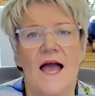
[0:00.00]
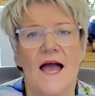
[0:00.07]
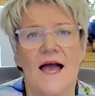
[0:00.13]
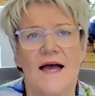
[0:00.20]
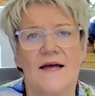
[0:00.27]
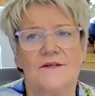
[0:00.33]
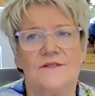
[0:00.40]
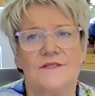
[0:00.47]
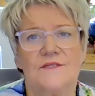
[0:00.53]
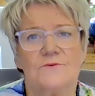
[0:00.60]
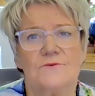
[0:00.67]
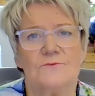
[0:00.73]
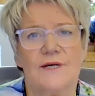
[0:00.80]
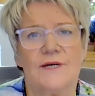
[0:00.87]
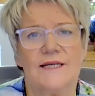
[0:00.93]
And
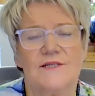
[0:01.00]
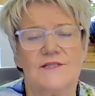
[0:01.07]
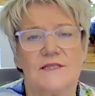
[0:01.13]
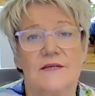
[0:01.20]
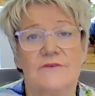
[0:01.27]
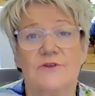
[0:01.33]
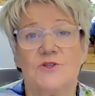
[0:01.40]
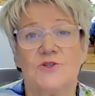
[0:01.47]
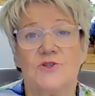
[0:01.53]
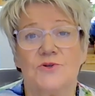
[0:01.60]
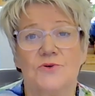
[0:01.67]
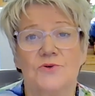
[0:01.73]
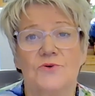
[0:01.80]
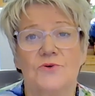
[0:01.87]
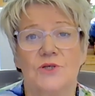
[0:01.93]
we delivered
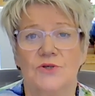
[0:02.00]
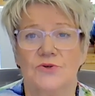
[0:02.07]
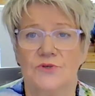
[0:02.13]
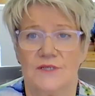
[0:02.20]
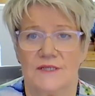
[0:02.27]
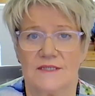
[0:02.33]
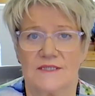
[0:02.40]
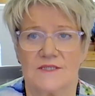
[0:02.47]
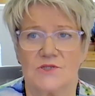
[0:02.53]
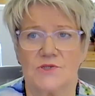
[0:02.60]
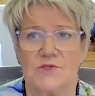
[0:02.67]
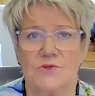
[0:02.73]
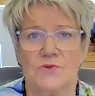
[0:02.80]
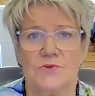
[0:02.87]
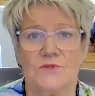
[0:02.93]
two units
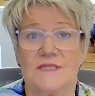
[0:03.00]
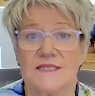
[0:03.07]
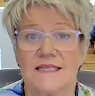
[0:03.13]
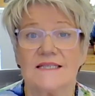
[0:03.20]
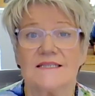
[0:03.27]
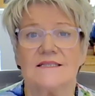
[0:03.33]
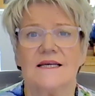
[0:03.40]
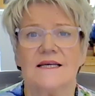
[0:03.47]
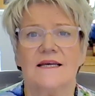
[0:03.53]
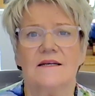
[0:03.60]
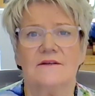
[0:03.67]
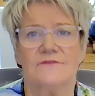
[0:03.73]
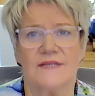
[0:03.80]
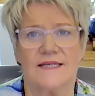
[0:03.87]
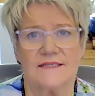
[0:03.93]
to 16
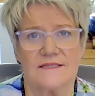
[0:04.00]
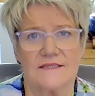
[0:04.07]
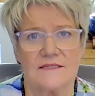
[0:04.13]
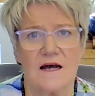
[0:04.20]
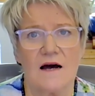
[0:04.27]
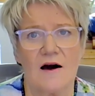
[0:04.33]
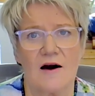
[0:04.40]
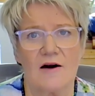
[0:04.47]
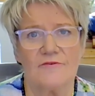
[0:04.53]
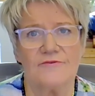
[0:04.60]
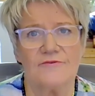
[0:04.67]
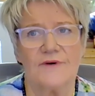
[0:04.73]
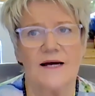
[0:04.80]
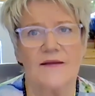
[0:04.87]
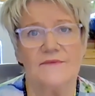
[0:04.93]
of their
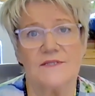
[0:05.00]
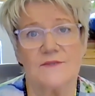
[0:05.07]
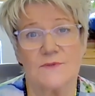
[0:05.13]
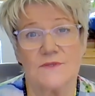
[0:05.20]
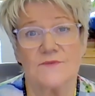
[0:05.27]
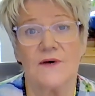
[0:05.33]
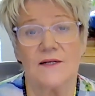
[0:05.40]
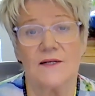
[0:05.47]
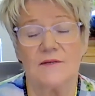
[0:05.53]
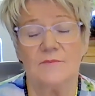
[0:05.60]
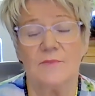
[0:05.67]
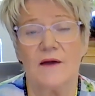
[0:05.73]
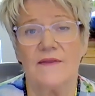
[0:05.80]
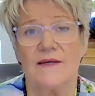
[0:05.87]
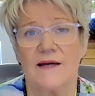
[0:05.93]
staff, and this was funded
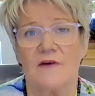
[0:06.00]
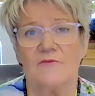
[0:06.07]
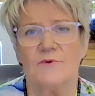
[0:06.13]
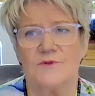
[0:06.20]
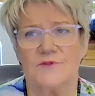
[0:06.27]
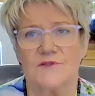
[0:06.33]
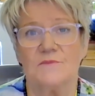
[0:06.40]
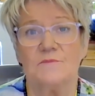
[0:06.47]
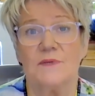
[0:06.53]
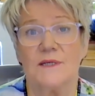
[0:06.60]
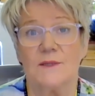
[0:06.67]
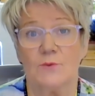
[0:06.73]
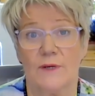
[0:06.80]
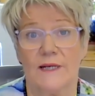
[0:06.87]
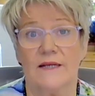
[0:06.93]
by the government, which is a
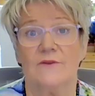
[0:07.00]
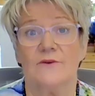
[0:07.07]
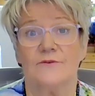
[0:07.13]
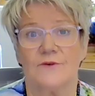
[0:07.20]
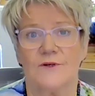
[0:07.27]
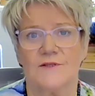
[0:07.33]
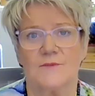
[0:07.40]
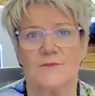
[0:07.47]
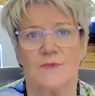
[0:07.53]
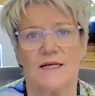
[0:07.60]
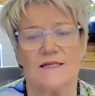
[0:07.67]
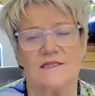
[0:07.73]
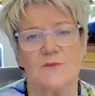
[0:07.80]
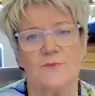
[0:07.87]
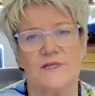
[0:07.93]
big win in the first
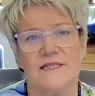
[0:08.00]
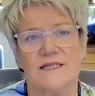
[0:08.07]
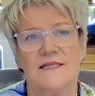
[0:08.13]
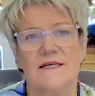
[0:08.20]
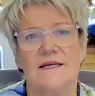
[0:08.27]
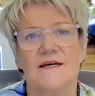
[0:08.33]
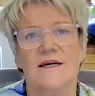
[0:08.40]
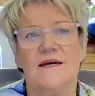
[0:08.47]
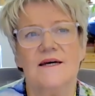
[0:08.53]
place. And we did